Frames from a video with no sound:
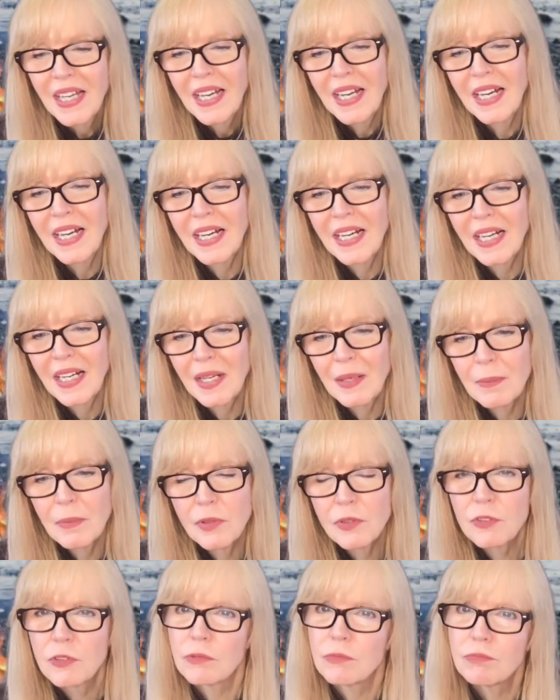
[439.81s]

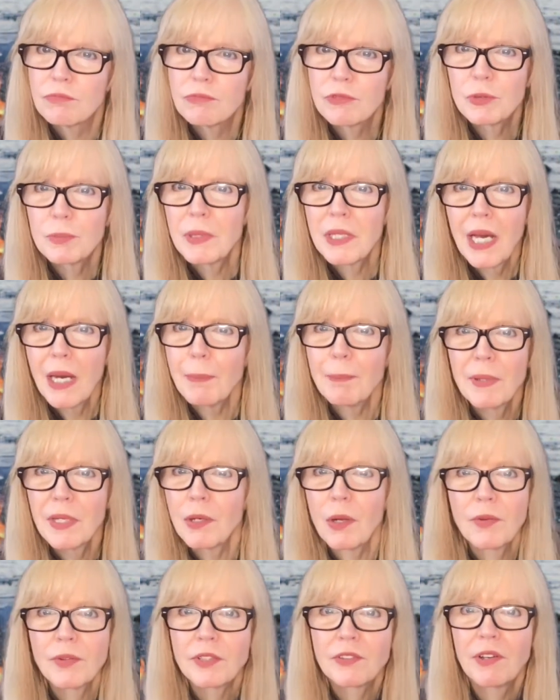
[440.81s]
to be upbeat all the